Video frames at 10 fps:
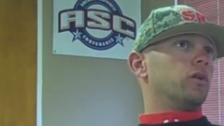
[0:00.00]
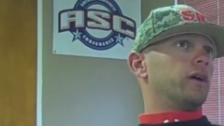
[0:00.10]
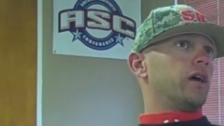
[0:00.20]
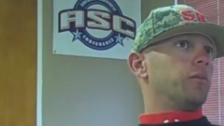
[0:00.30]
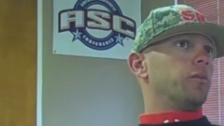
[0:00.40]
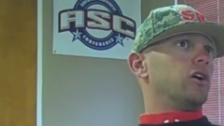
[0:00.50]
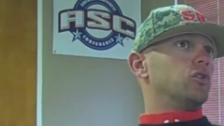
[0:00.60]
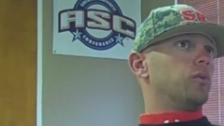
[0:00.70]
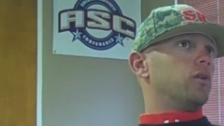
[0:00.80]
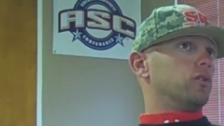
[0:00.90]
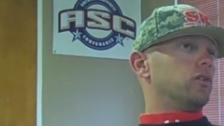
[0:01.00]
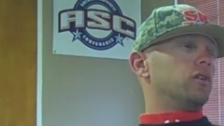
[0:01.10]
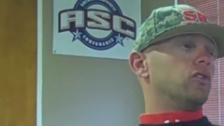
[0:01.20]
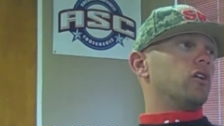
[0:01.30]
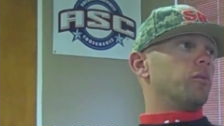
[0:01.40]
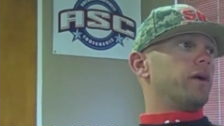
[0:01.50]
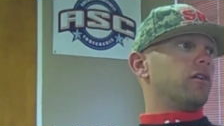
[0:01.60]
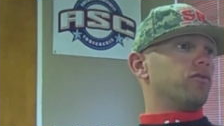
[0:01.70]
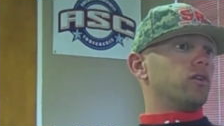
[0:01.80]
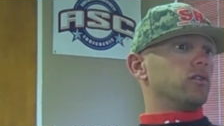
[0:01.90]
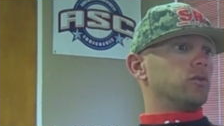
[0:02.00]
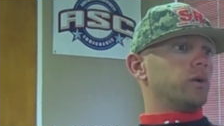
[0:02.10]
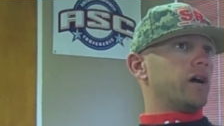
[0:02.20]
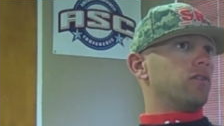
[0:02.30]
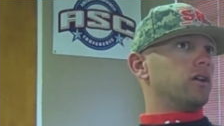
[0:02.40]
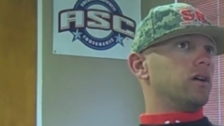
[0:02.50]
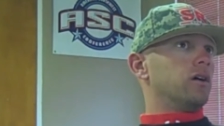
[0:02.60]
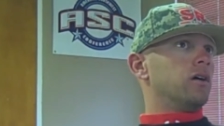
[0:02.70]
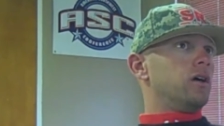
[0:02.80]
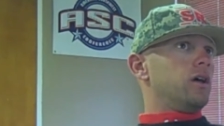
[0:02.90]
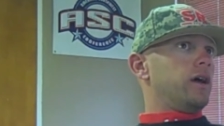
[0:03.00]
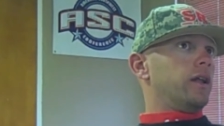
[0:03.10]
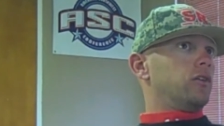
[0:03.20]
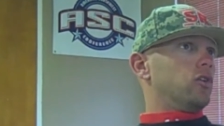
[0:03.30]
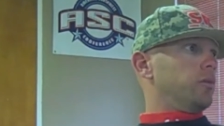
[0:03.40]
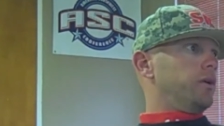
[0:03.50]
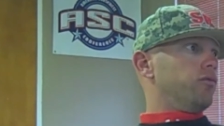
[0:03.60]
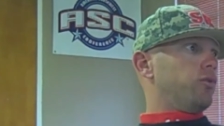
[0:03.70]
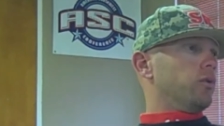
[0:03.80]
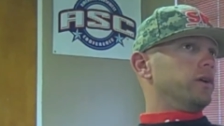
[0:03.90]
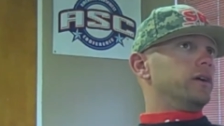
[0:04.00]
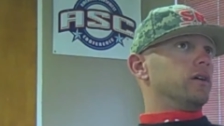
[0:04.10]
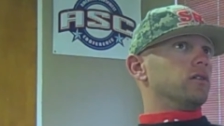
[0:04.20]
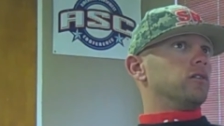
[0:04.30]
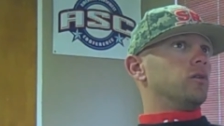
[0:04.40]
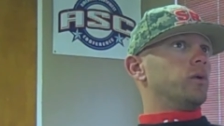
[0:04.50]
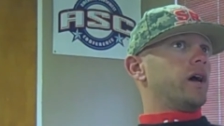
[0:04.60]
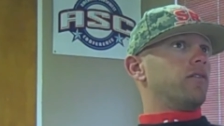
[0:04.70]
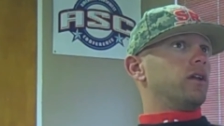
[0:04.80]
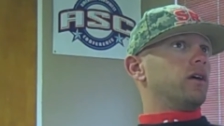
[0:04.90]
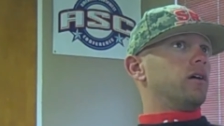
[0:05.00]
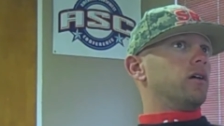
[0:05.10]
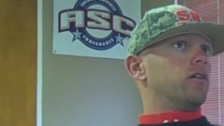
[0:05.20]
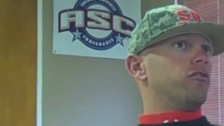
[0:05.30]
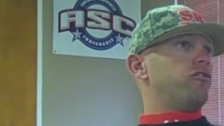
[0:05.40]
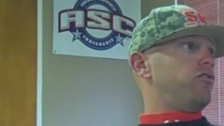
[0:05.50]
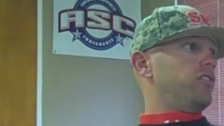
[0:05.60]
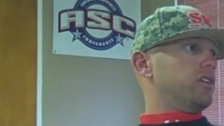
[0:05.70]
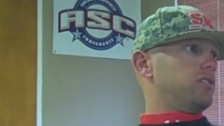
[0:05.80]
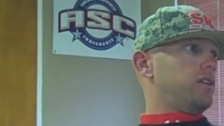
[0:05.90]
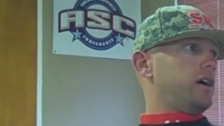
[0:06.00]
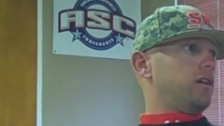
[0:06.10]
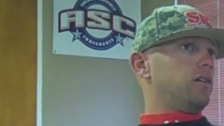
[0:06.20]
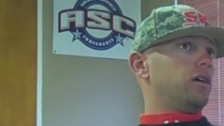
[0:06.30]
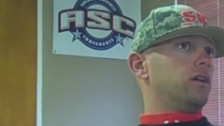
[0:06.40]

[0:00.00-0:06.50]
In the game of baseball is on the mound first. So we haven't, and it's only been 4 years, so we haven't fixed that.